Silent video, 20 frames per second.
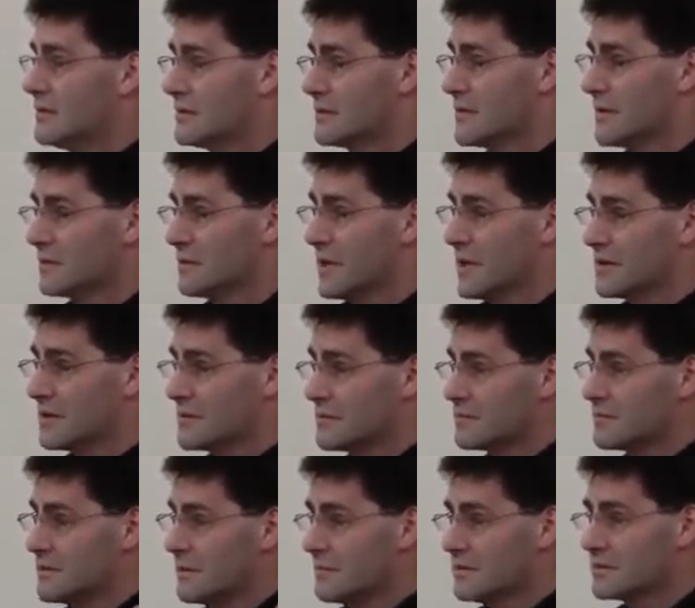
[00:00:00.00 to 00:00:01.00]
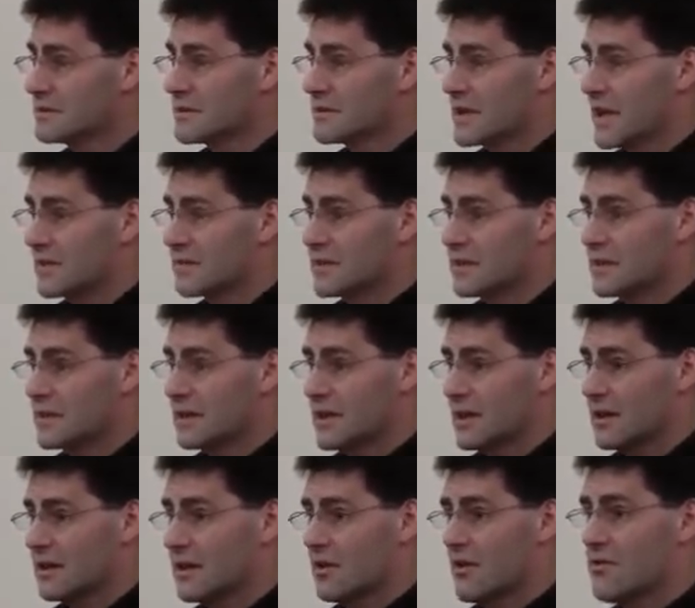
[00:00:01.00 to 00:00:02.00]
And sometimes people just have to
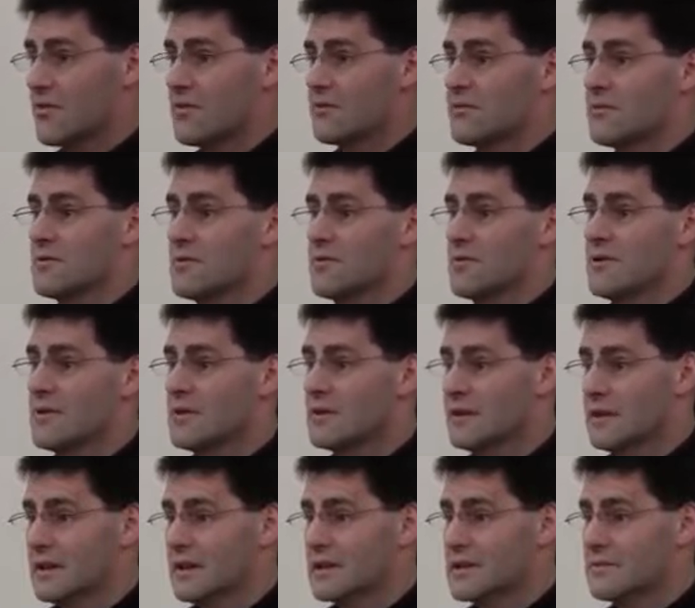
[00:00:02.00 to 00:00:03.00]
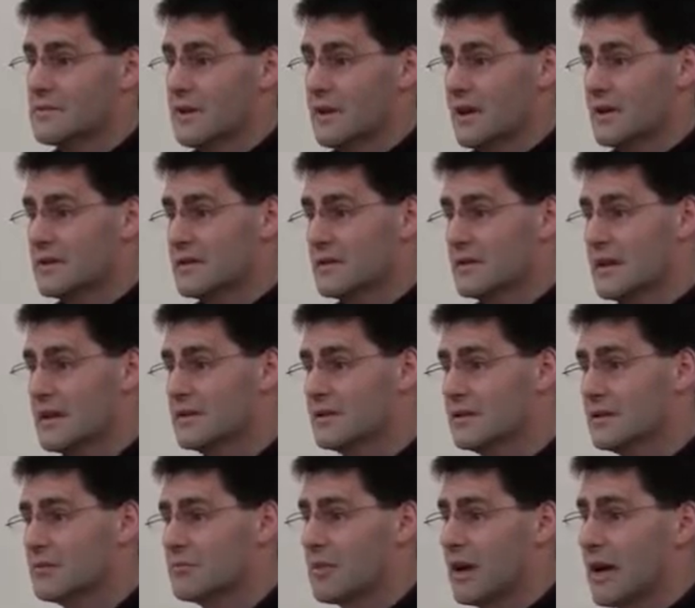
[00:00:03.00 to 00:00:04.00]
kind of go through the experience and
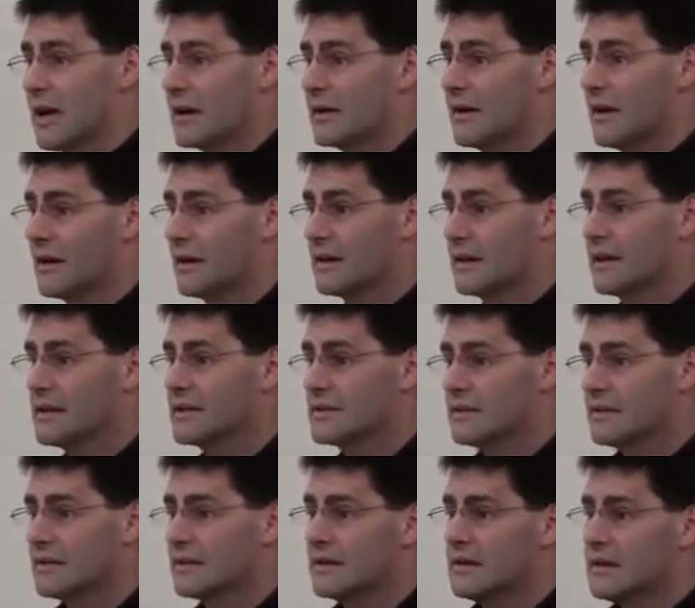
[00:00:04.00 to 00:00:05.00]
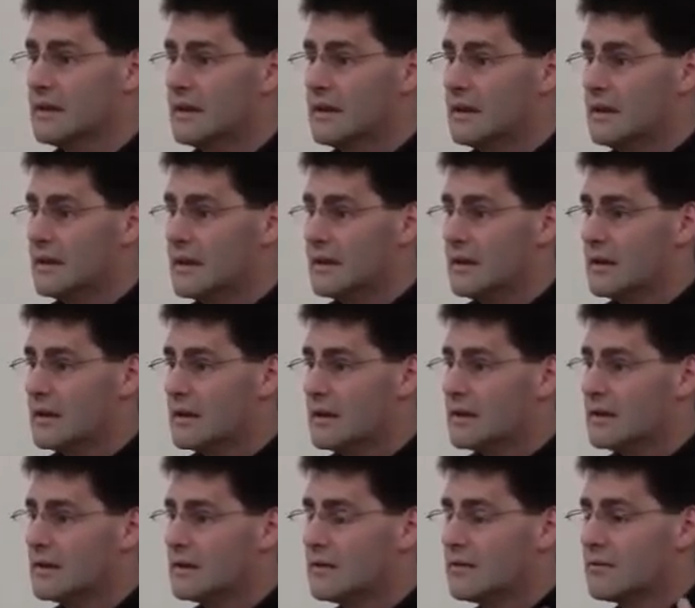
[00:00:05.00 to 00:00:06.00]
then look back. Okay? So
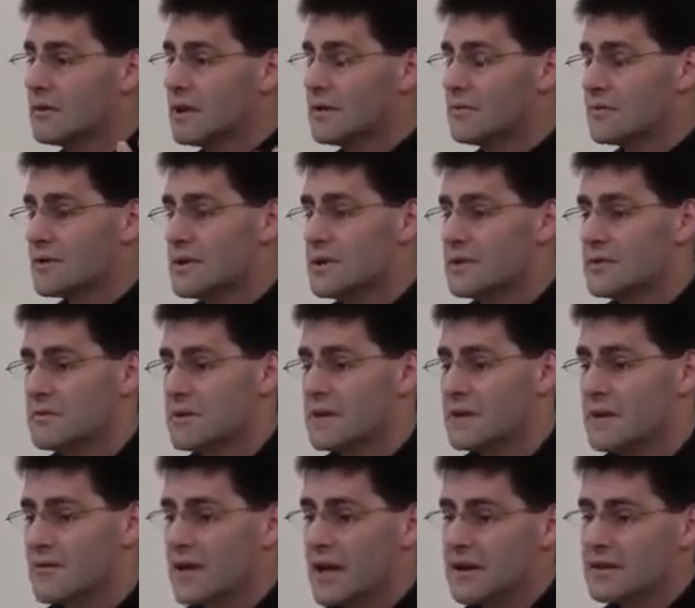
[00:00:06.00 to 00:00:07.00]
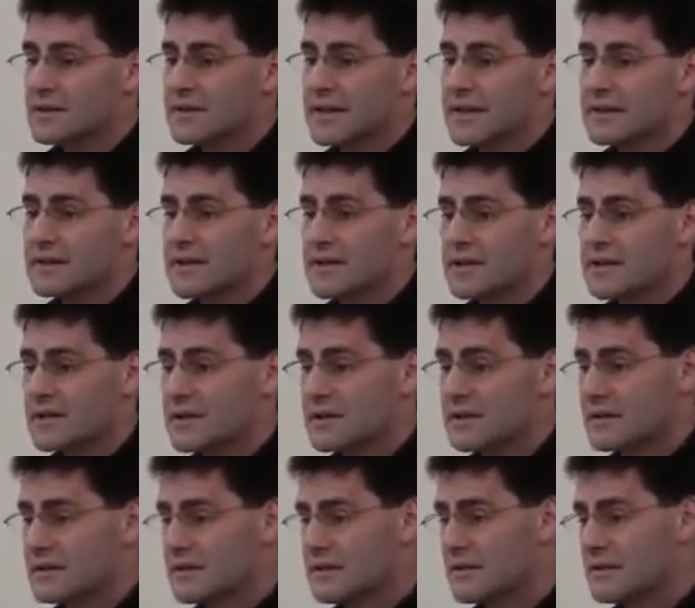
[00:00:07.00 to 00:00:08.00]
whatever we do with
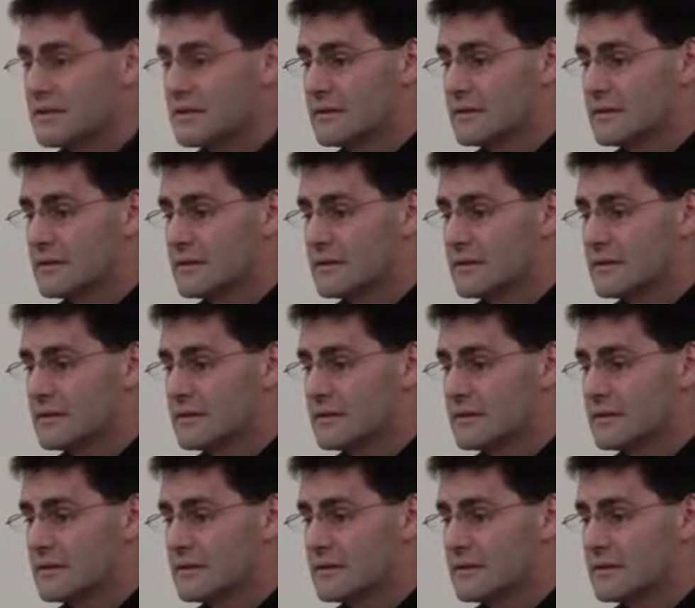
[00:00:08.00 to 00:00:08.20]
evangelization,